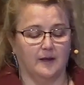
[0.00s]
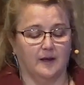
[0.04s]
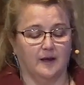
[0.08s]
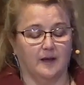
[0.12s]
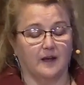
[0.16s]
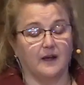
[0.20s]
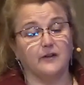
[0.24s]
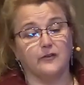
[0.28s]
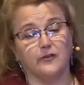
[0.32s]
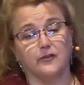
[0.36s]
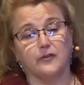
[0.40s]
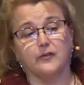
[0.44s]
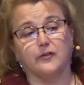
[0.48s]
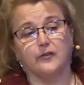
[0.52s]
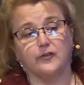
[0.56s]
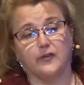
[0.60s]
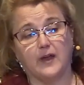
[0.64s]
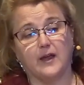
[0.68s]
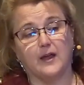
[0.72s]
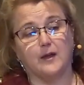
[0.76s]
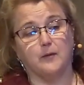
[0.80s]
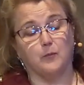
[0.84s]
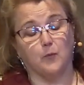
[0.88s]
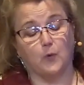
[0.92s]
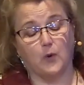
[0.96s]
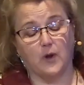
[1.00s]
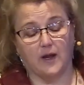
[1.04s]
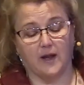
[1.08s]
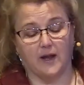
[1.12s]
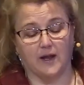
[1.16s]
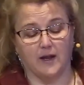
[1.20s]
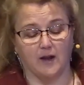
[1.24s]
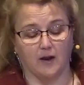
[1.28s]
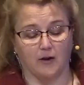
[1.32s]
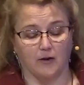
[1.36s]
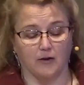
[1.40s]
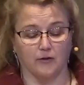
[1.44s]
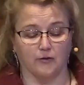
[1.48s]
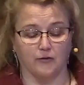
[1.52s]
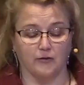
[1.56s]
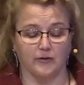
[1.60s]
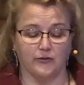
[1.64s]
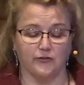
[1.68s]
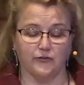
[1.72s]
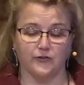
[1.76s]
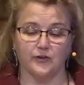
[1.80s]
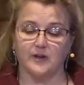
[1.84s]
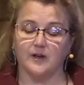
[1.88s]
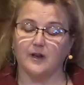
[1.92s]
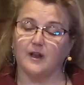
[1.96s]
That's the same way our
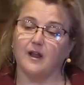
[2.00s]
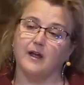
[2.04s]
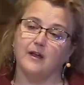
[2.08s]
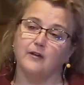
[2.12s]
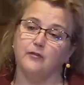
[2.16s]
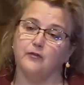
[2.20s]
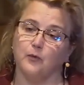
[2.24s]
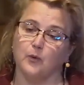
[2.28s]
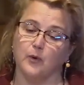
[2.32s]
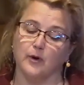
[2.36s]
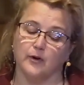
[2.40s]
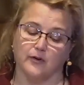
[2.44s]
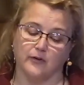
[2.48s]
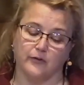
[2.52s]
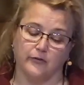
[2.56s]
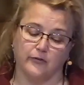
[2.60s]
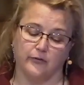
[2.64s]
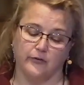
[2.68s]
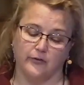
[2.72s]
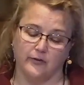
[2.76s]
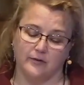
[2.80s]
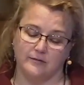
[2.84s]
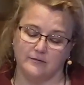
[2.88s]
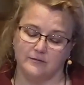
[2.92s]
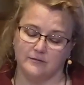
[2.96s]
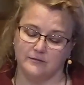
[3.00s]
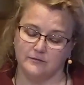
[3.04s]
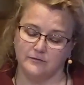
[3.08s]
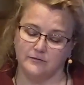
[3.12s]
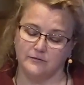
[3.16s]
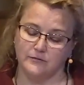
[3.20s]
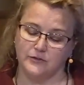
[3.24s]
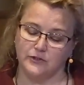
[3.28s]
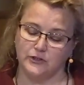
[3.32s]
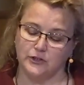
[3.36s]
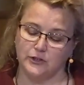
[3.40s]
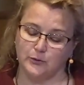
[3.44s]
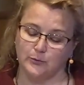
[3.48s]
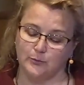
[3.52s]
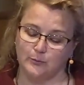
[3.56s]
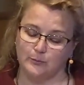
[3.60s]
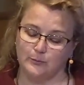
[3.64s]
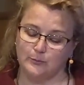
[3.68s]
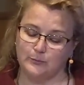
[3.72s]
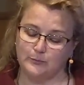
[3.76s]
Christian life works, too.